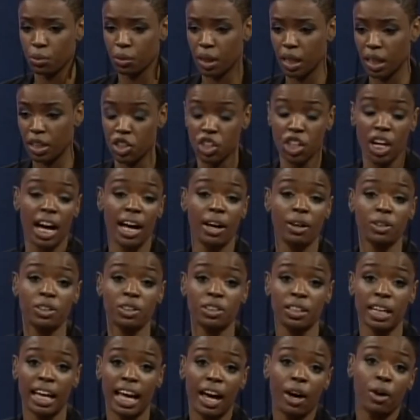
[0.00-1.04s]
a
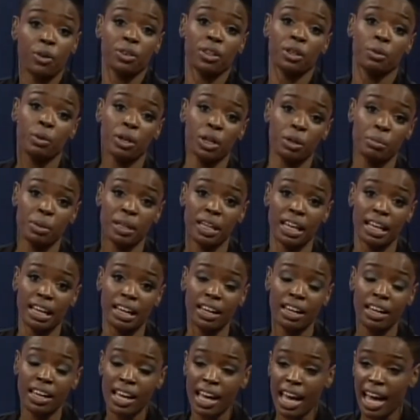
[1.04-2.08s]
child's healthy
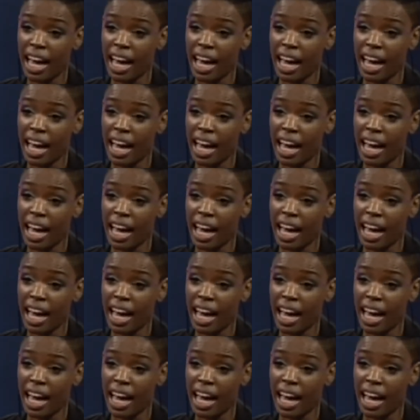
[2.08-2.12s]
well-being.